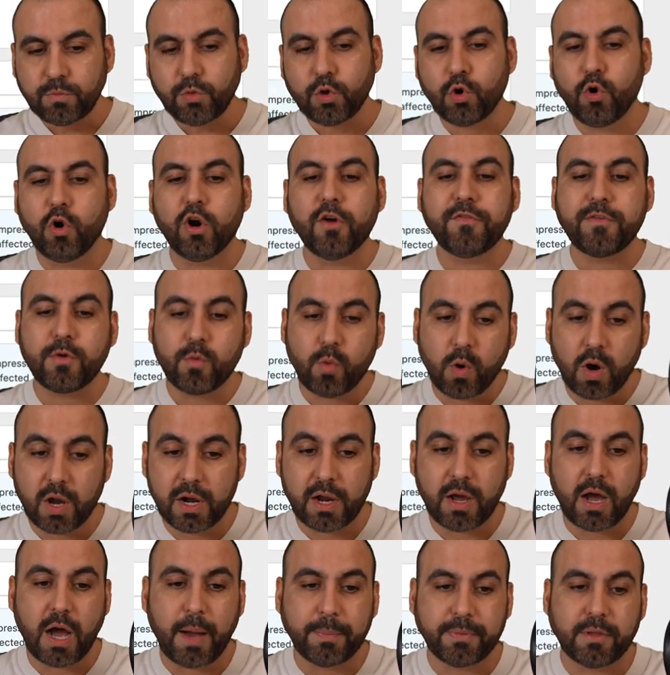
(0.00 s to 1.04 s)
or if you want to
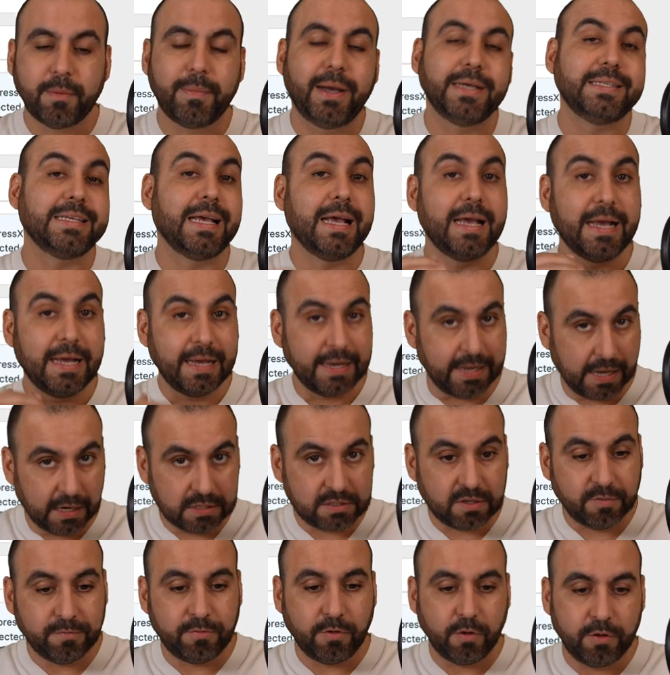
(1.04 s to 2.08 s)
optimize
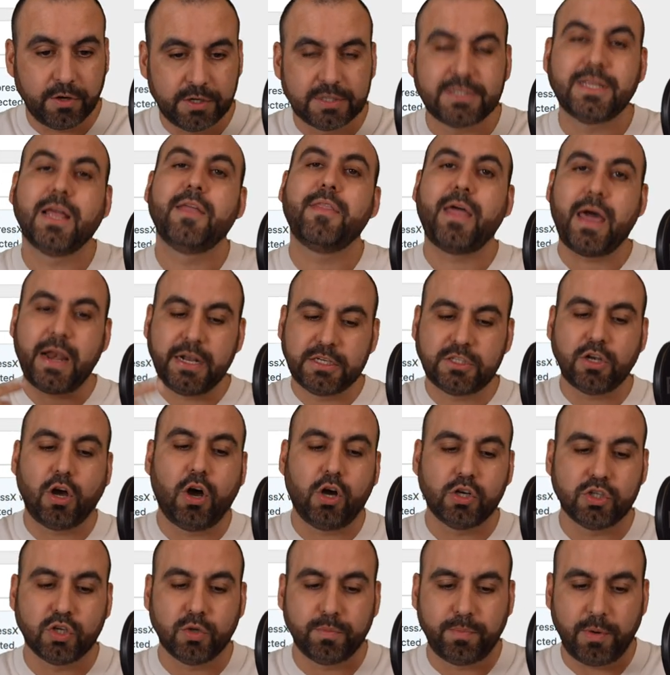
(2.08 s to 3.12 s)
custom folders, that is
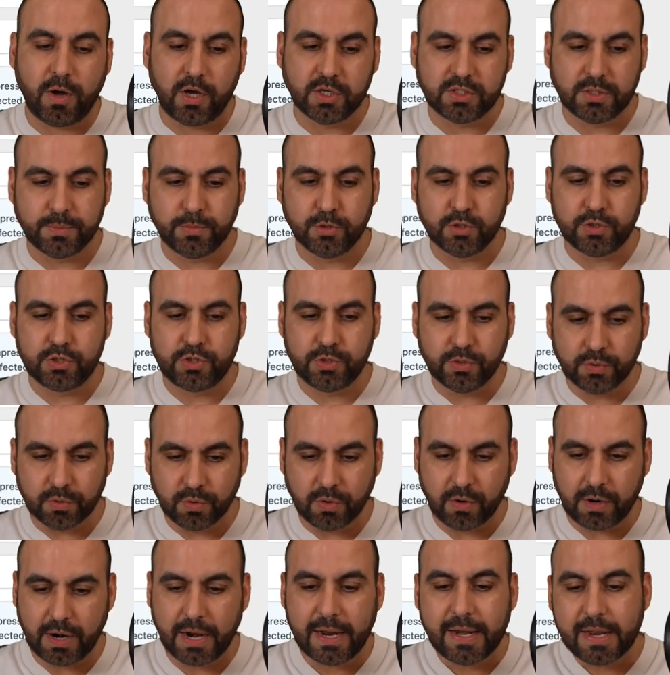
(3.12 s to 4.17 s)
also possible too,
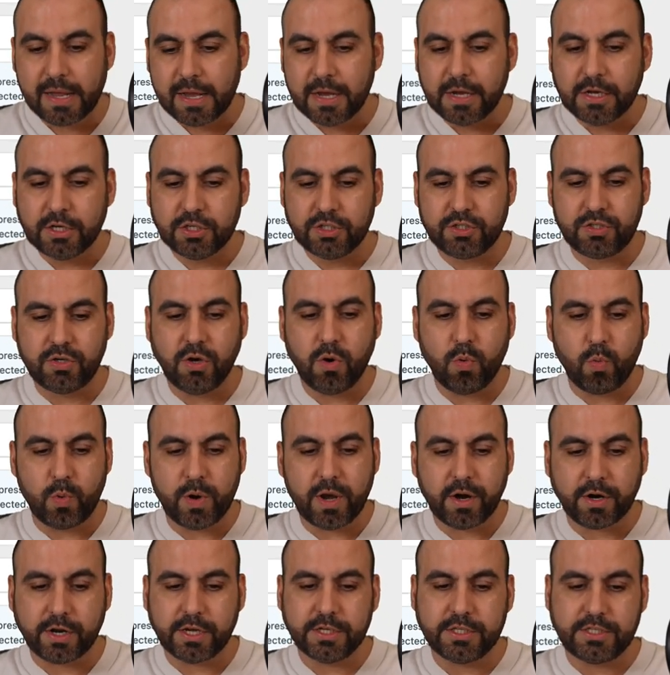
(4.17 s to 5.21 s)
all right? So we
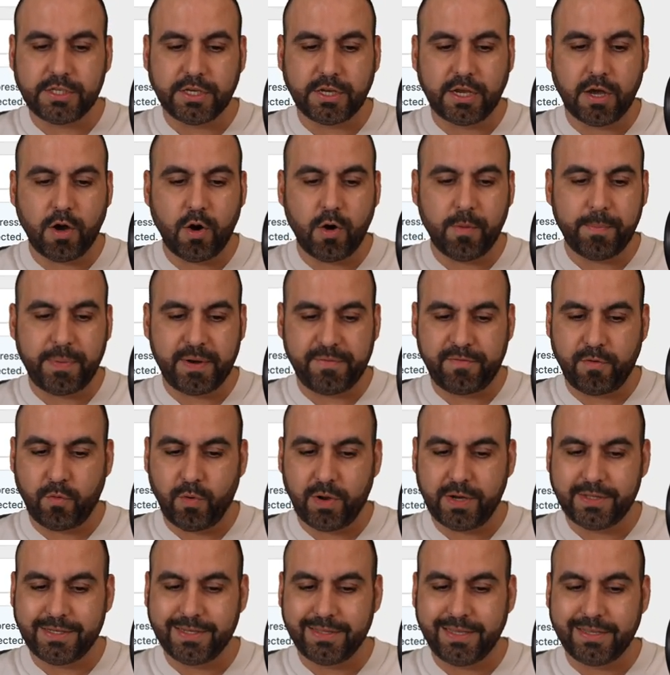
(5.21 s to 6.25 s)
are good to go, but if you
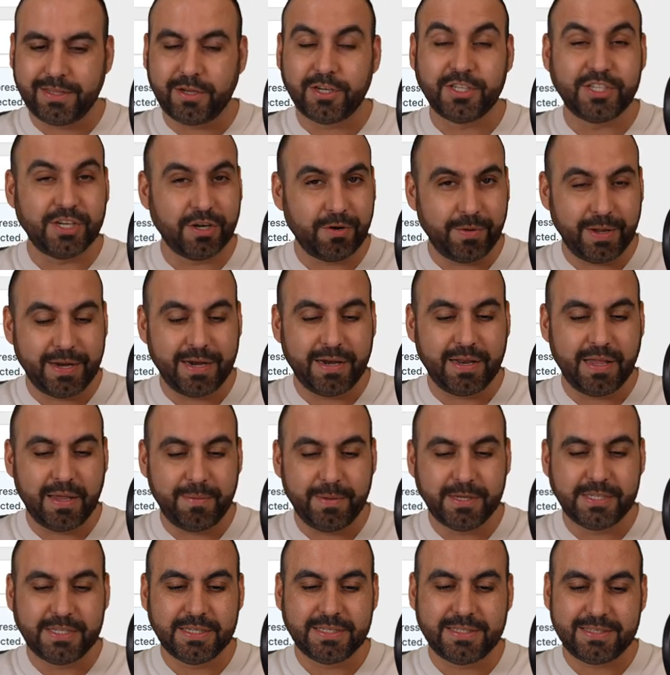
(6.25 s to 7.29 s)
want to delete the generated
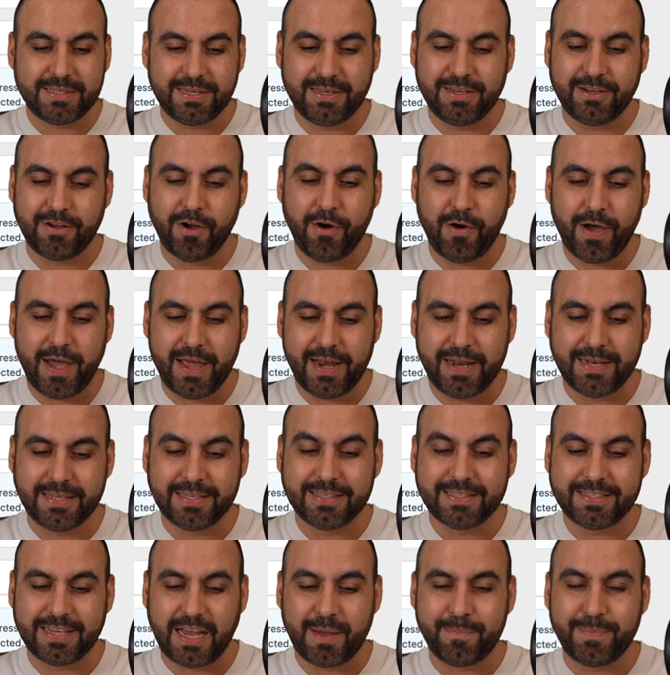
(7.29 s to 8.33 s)
images, go ahead
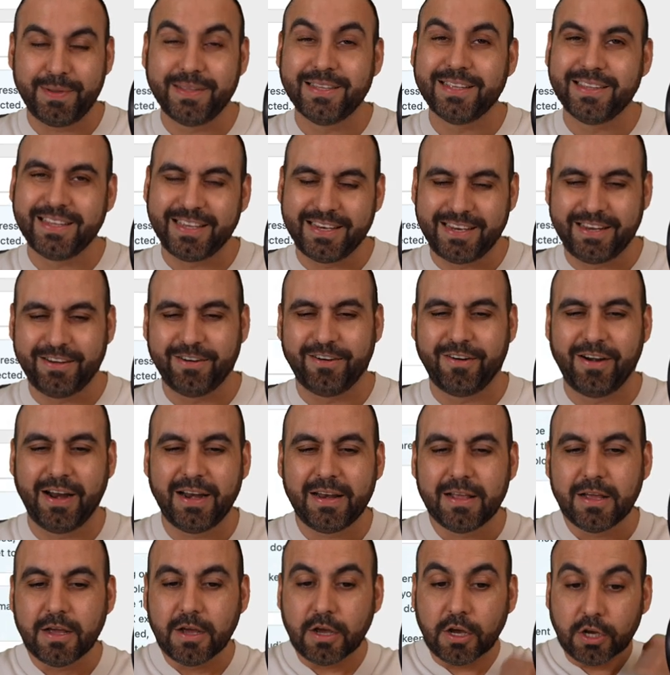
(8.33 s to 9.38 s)
and type in delete here,
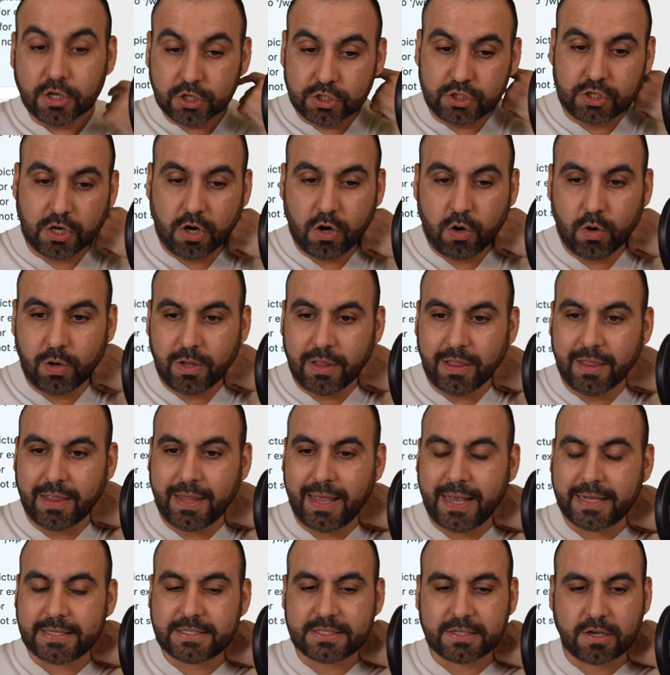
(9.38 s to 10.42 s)
right? So
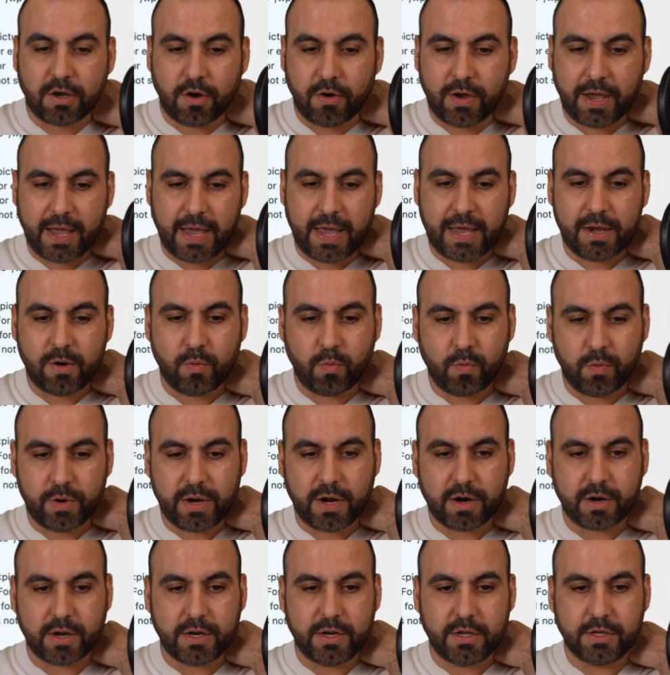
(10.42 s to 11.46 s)
let's go ahead. We
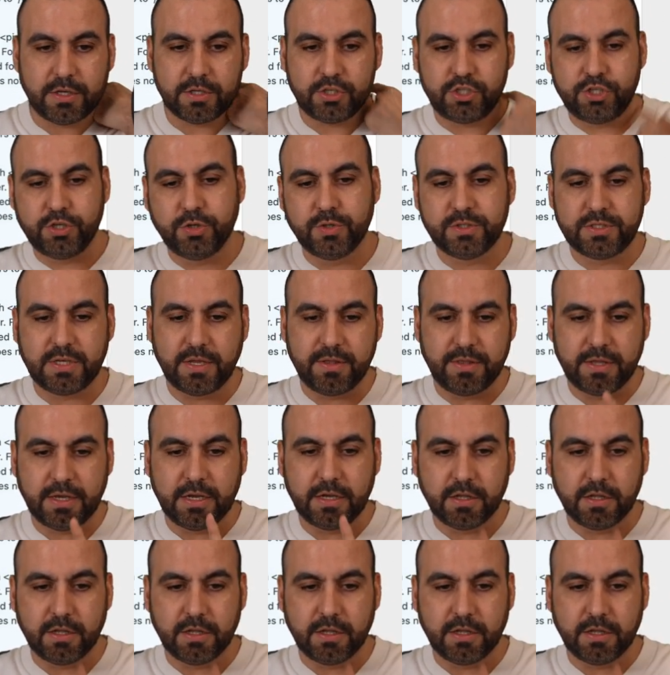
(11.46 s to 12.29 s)
are going to choose the